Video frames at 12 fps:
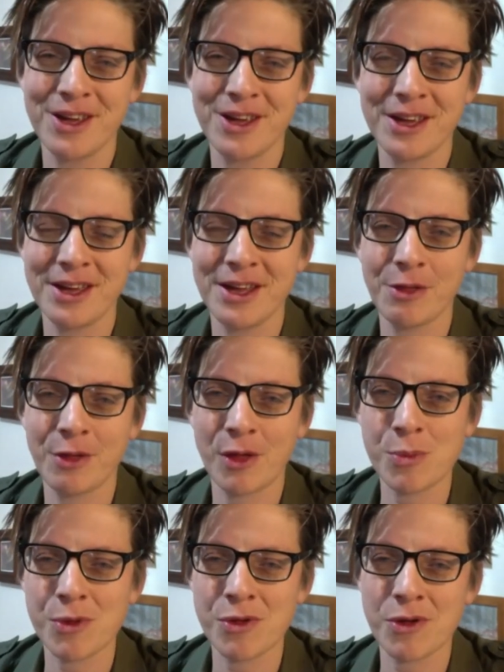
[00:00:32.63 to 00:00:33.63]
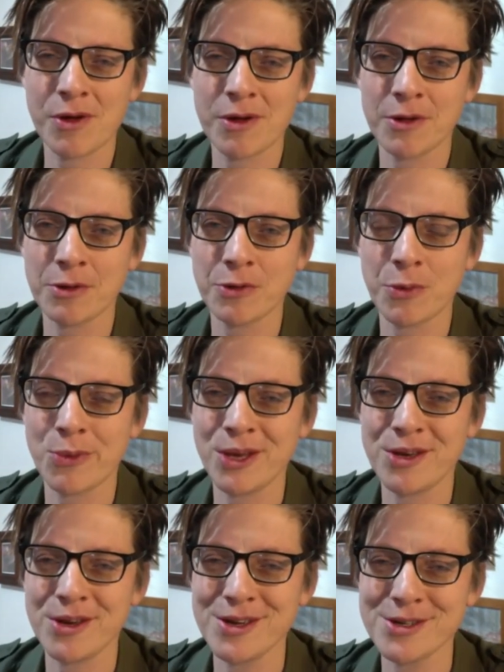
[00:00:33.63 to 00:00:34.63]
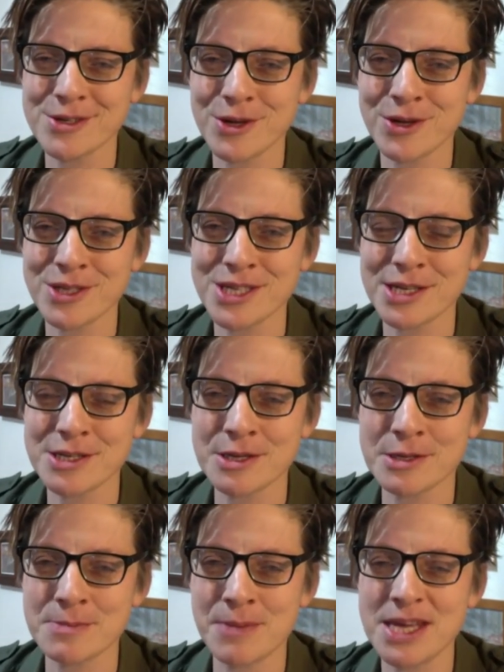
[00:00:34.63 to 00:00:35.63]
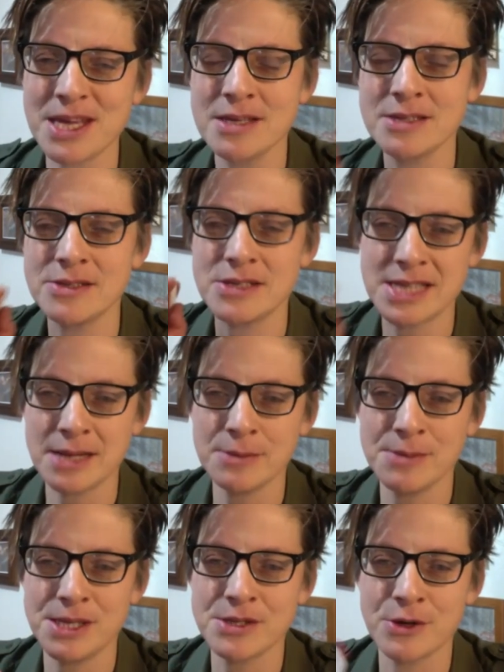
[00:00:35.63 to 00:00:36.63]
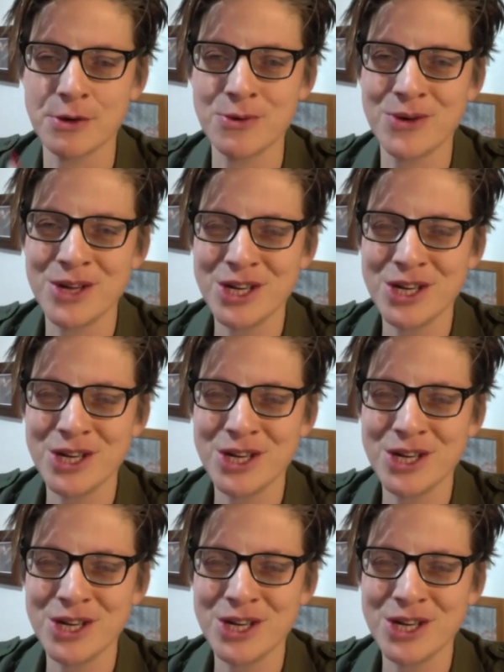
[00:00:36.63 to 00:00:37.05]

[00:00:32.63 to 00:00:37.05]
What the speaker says: at Sainsbury's Argos Widnes, contacted me to tell me so.